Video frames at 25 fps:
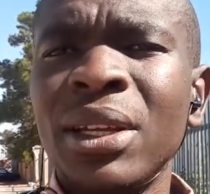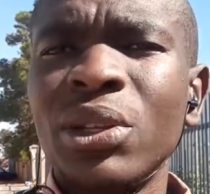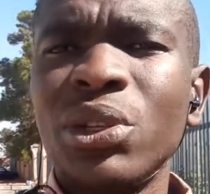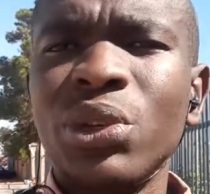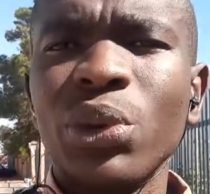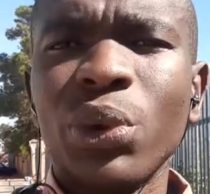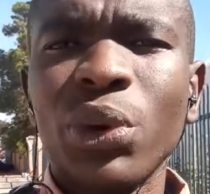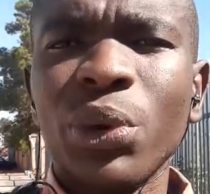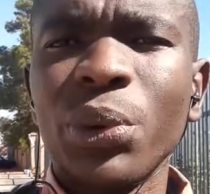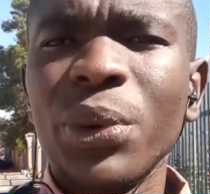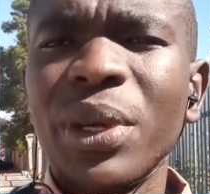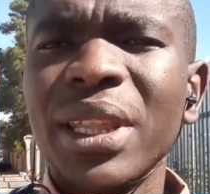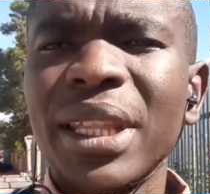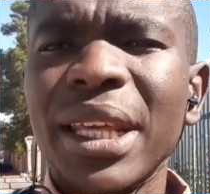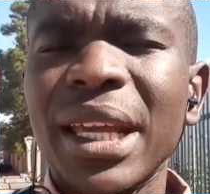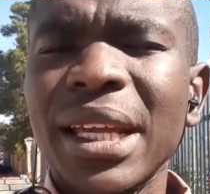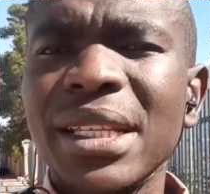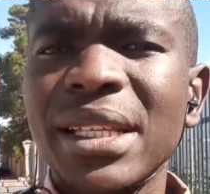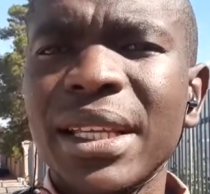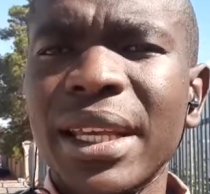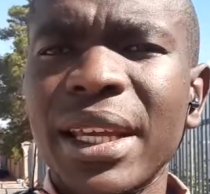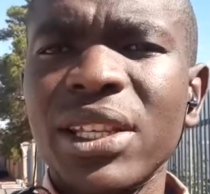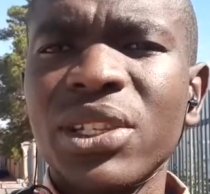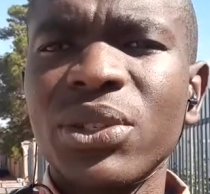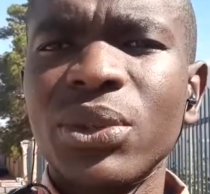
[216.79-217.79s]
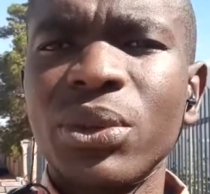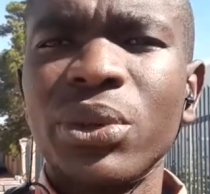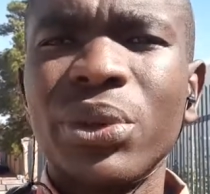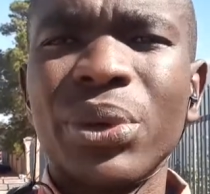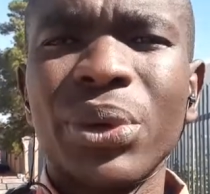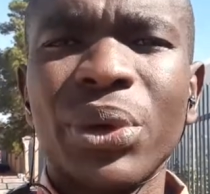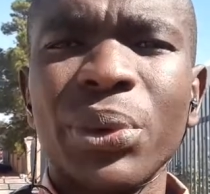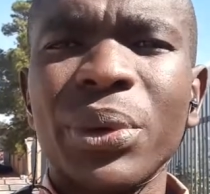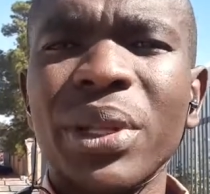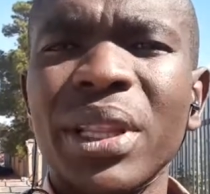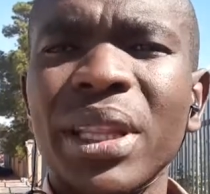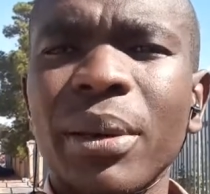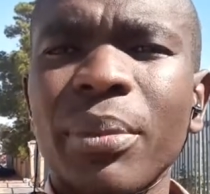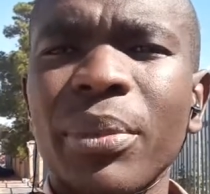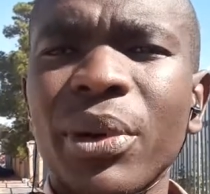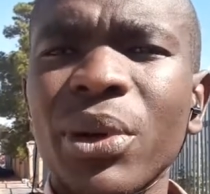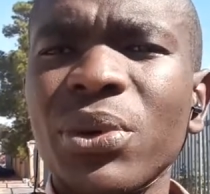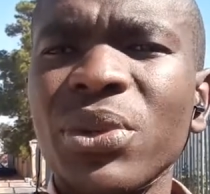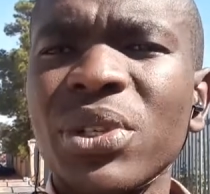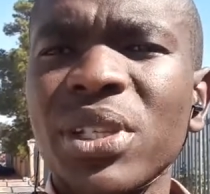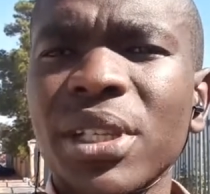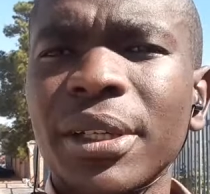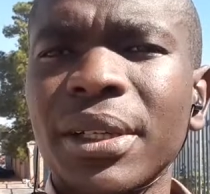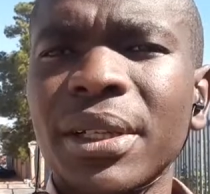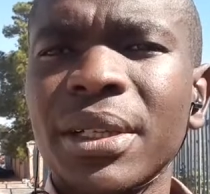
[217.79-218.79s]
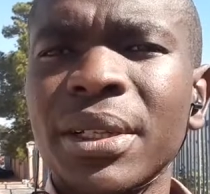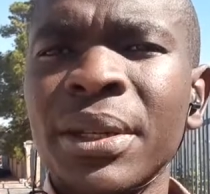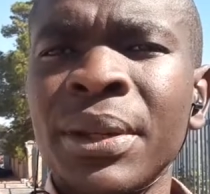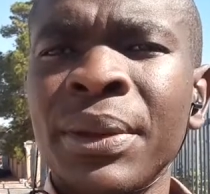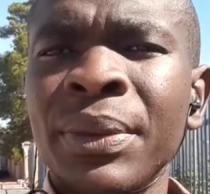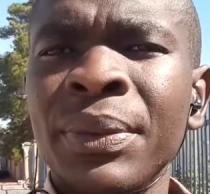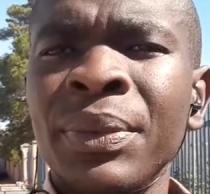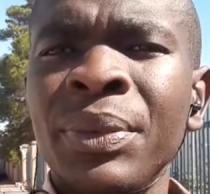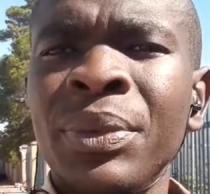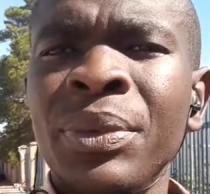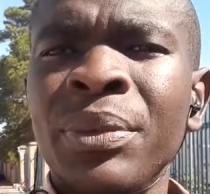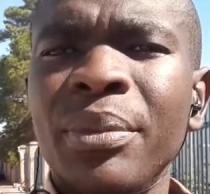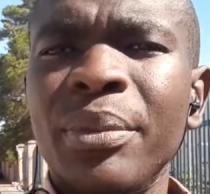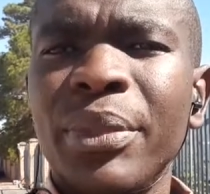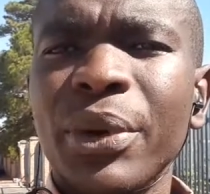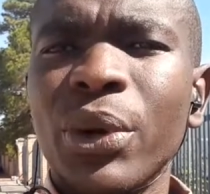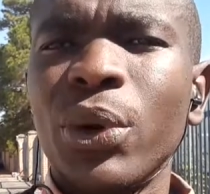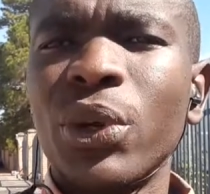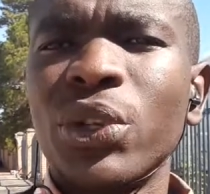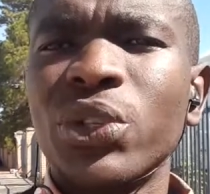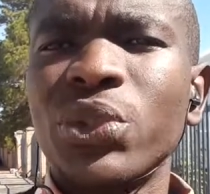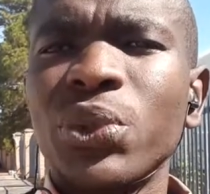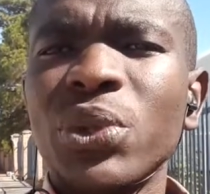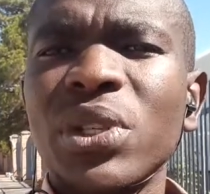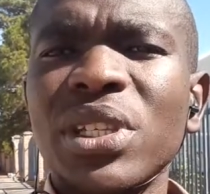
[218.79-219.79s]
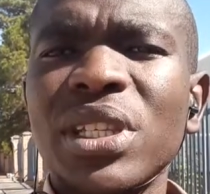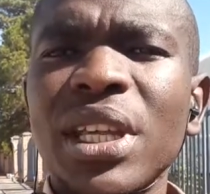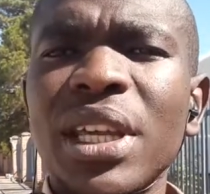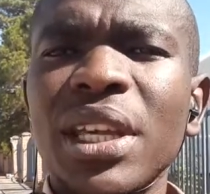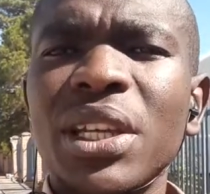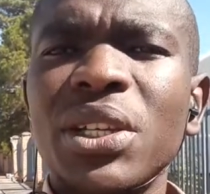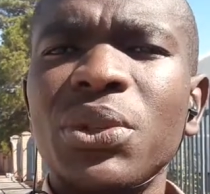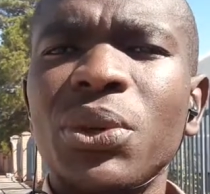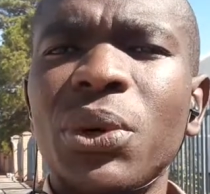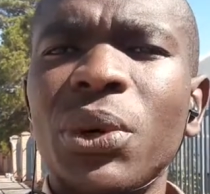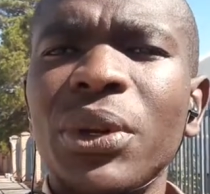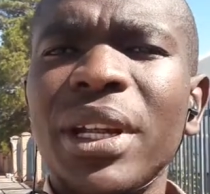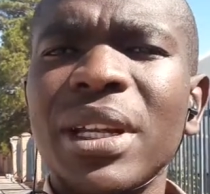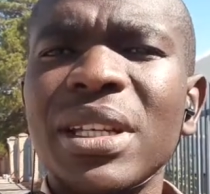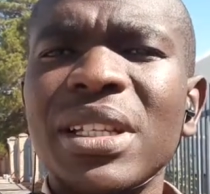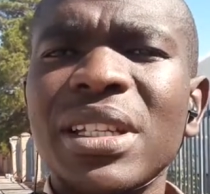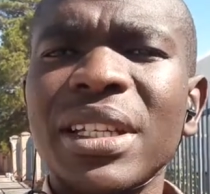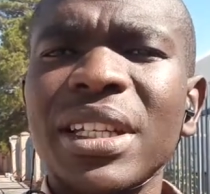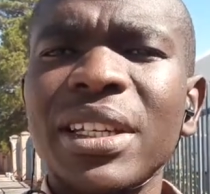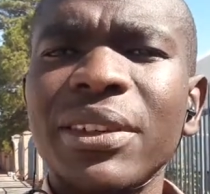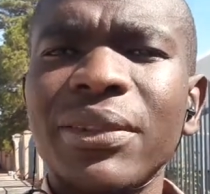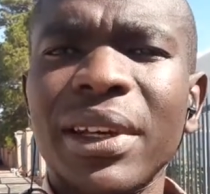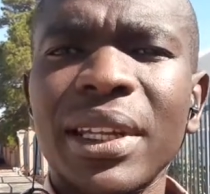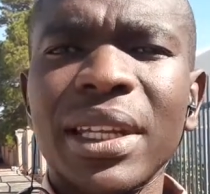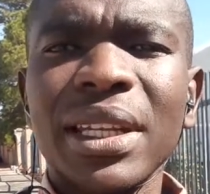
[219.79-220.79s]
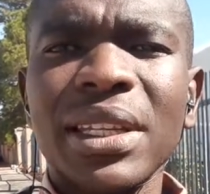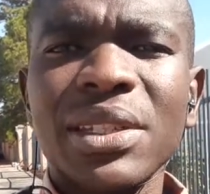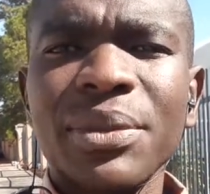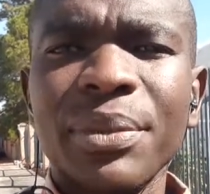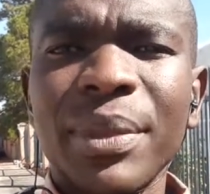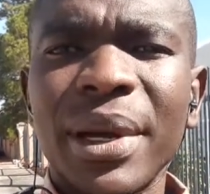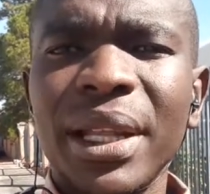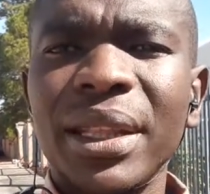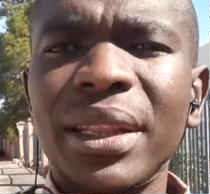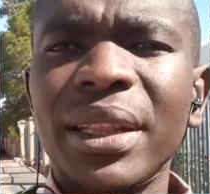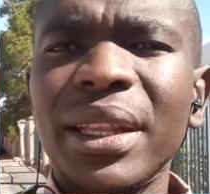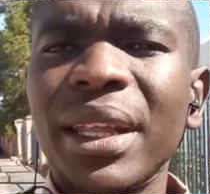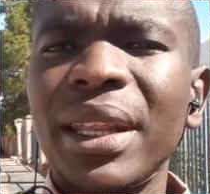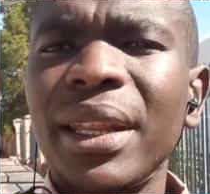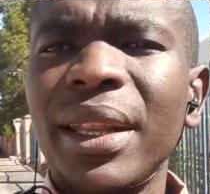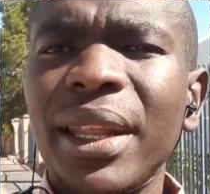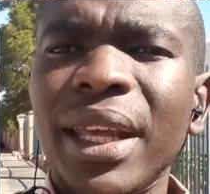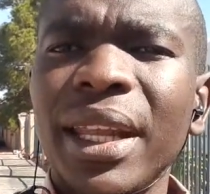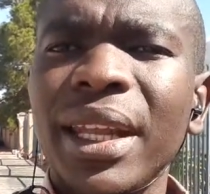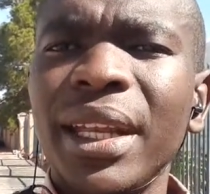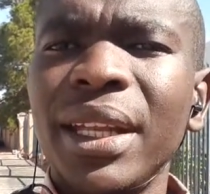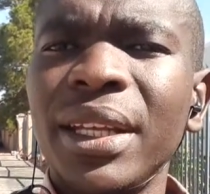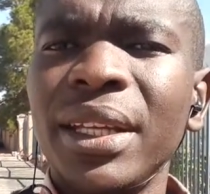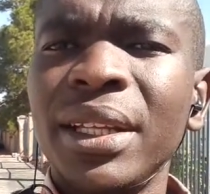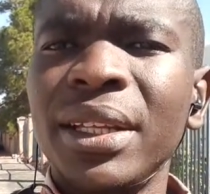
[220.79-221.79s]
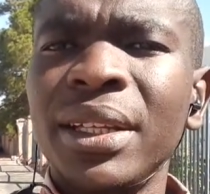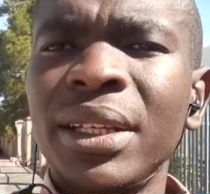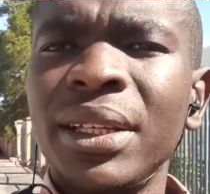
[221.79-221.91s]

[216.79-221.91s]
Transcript: you ruin their schedule, you ruin the project because you said you're going to deliver this month and then